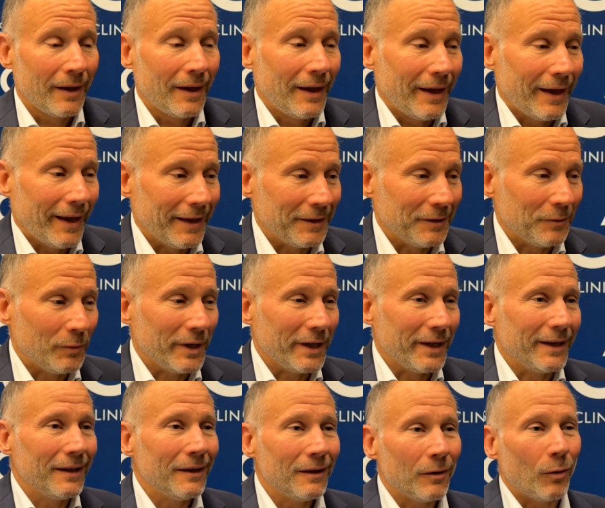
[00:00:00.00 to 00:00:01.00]
And
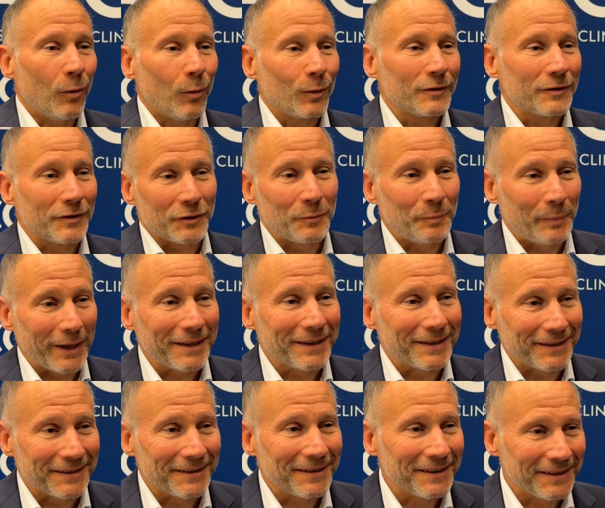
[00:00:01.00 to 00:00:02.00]
we all
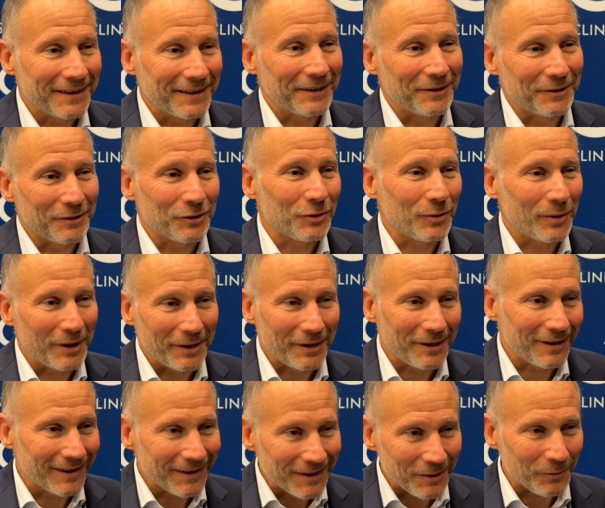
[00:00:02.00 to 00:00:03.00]
suspected that the
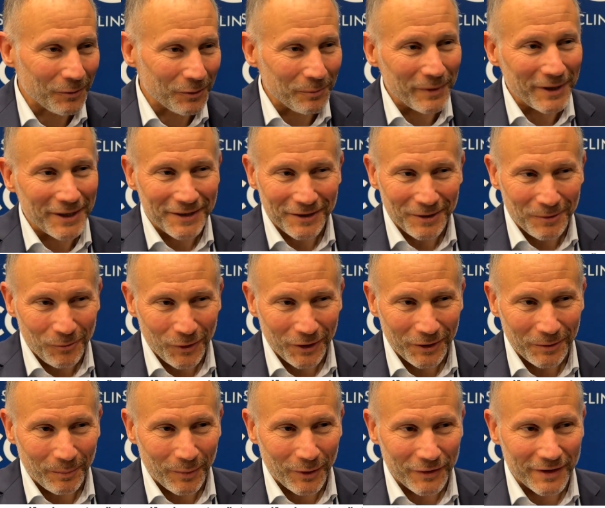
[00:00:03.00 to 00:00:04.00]
trial would be somewhat
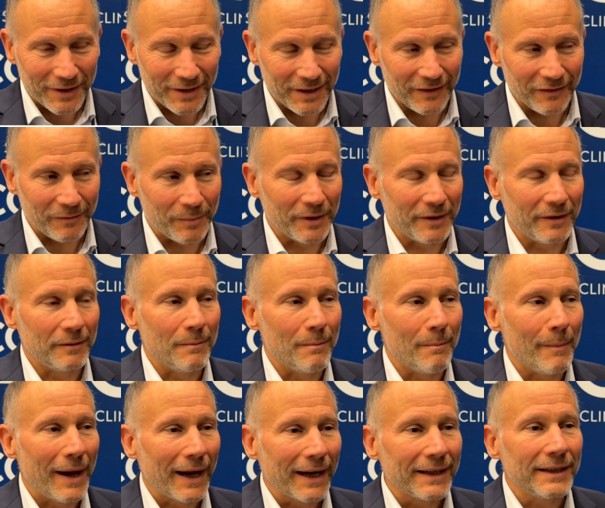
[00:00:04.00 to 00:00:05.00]
positive, but the
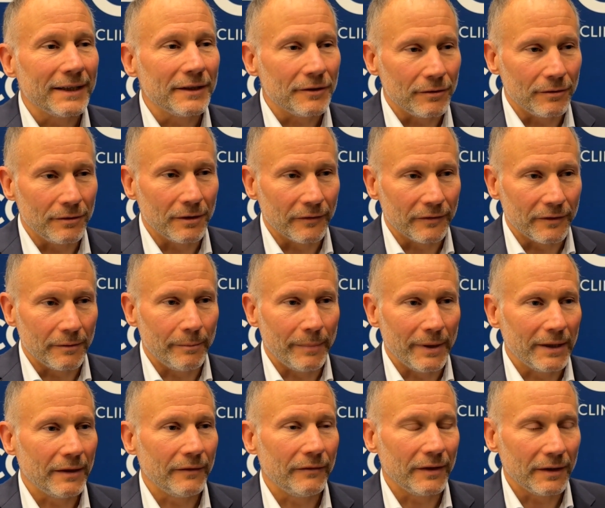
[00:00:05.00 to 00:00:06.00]
magnitude of the
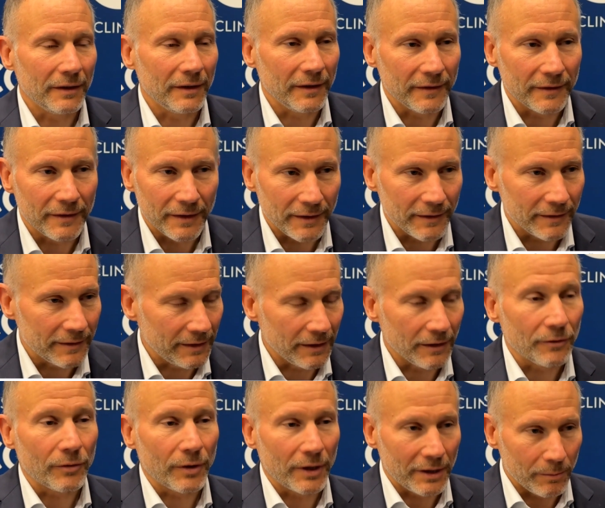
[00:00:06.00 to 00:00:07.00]
benefit is
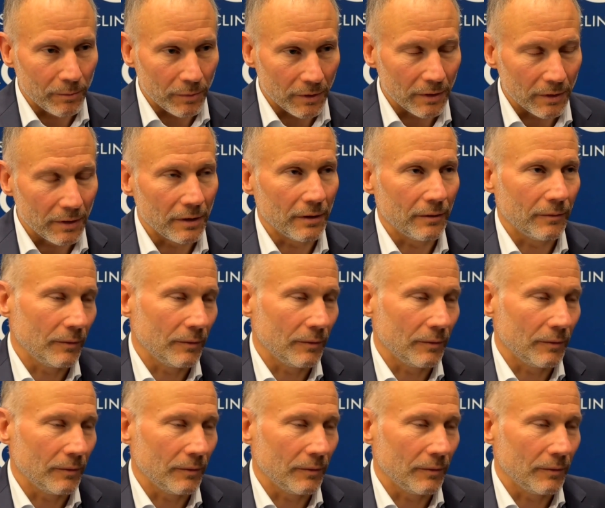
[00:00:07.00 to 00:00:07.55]
incredible.